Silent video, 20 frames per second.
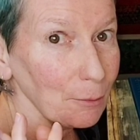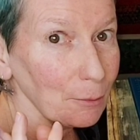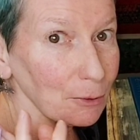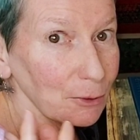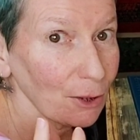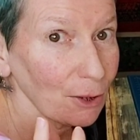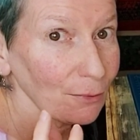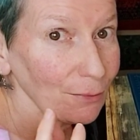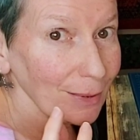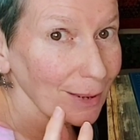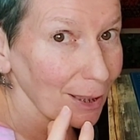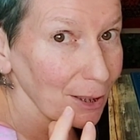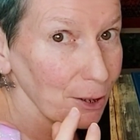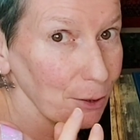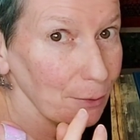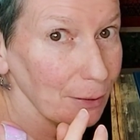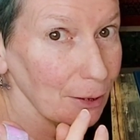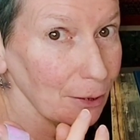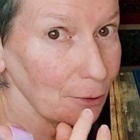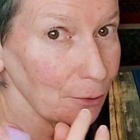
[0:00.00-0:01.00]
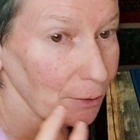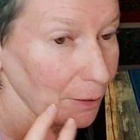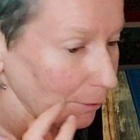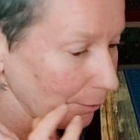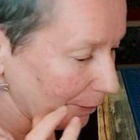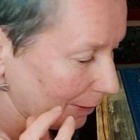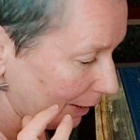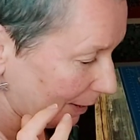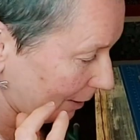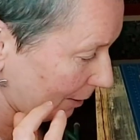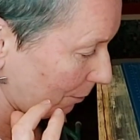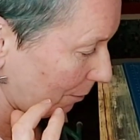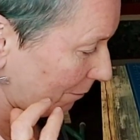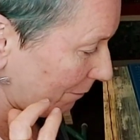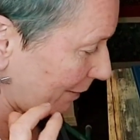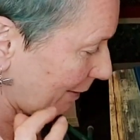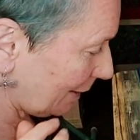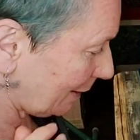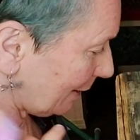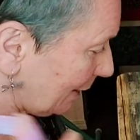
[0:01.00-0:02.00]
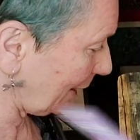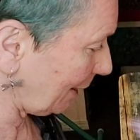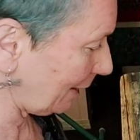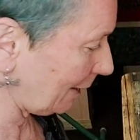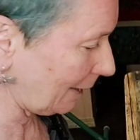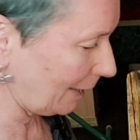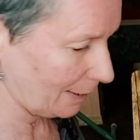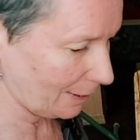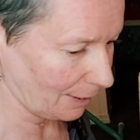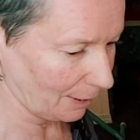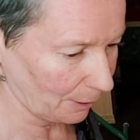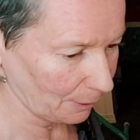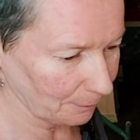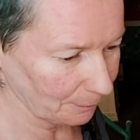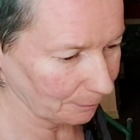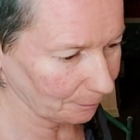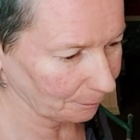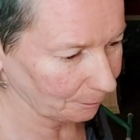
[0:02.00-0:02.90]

I will not forget to include it when I sew everything together later.